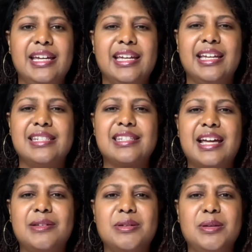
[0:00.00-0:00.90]
It's
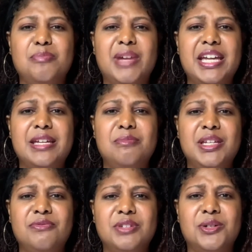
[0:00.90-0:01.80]
like making
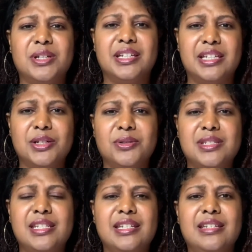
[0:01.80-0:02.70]
me feel
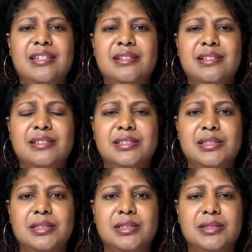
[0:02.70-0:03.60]
guilty
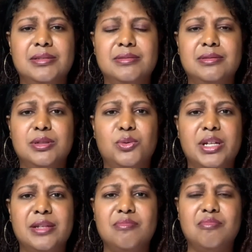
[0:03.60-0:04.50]

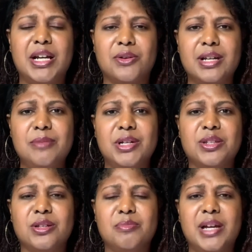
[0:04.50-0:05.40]
when my
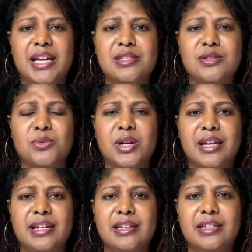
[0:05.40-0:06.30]
grandmother passed
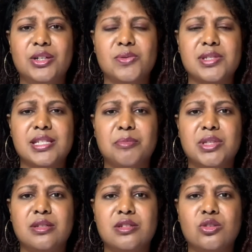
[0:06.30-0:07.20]
away,
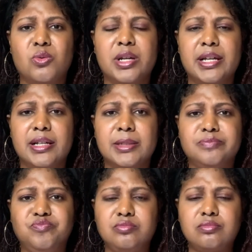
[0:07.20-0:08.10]
something to
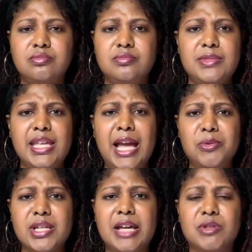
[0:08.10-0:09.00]
where I was
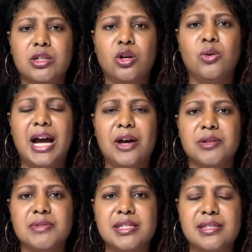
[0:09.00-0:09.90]
gonna have to go out
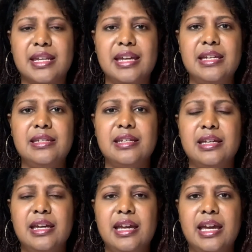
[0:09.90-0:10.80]
of state,
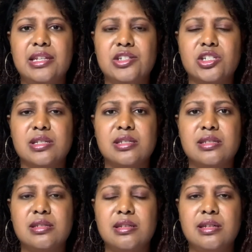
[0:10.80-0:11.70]
and
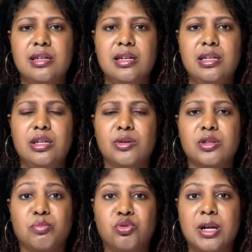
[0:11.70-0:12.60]
just,
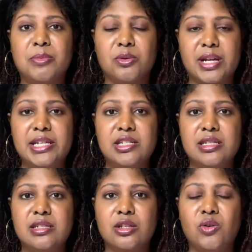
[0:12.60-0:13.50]
the preparation
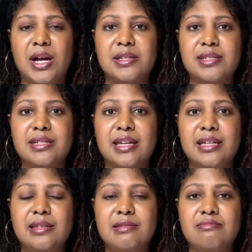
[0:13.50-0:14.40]
to go out of
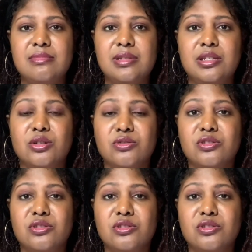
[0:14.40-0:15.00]
state, you're,